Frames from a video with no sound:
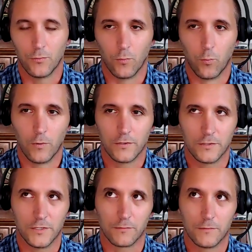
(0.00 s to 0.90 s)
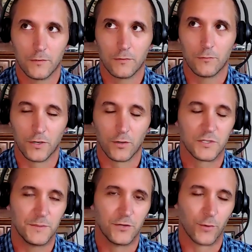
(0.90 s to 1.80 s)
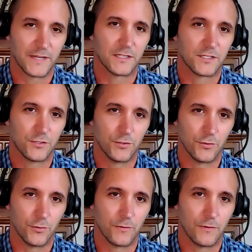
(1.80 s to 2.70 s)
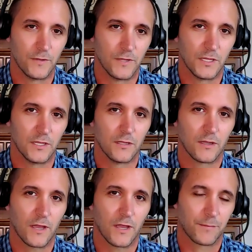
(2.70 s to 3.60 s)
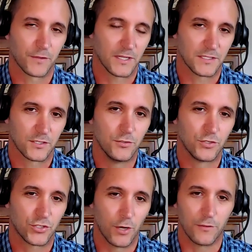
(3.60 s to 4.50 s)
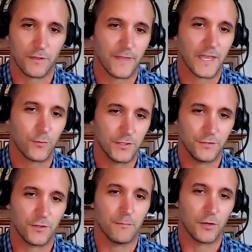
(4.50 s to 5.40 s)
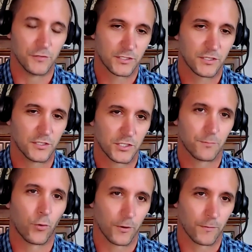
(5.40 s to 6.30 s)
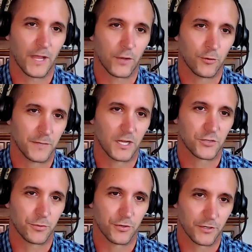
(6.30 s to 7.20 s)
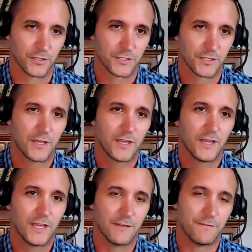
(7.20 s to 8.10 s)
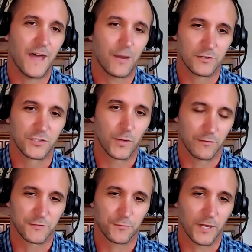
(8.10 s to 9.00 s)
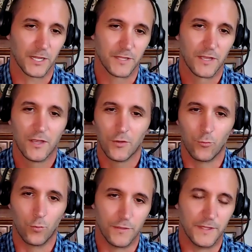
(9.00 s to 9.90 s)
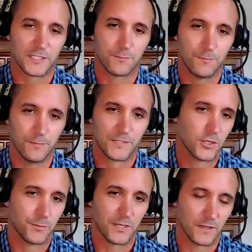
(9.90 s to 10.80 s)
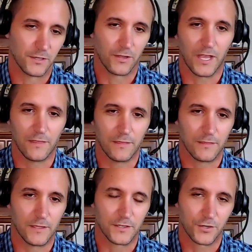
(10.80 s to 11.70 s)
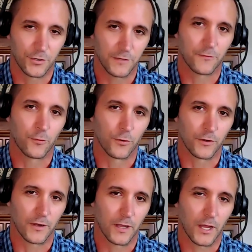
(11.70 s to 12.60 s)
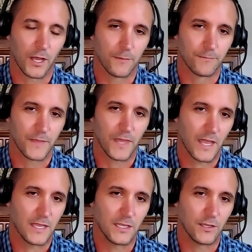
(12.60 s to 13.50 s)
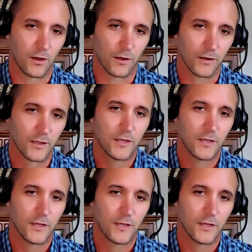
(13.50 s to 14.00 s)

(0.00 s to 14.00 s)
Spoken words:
we're going to be granting to the applicants who show that they would do the most to support Black women entrepreneurs. If that was the way it was framed, would this still be illegal? And the attorney for AAER